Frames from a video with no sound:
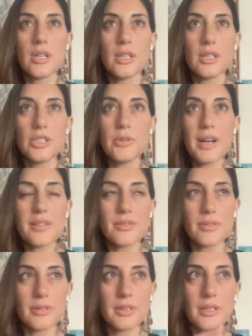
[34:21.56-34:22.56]
you asked
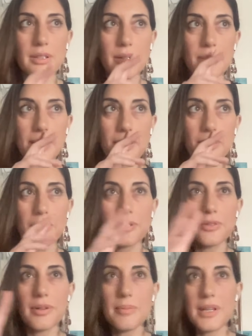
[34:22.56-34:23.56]
earlier about what
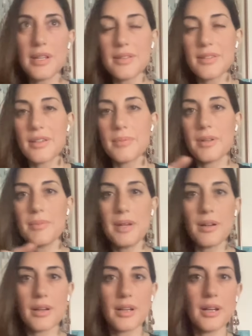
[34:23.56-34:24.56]
do Armenians think about
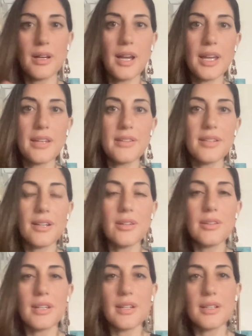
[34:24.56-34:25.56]
America. I can tell you
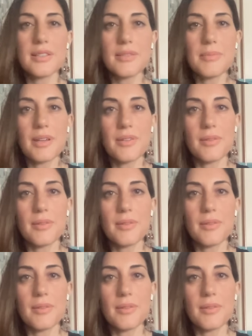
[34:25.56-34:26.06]
that at least in my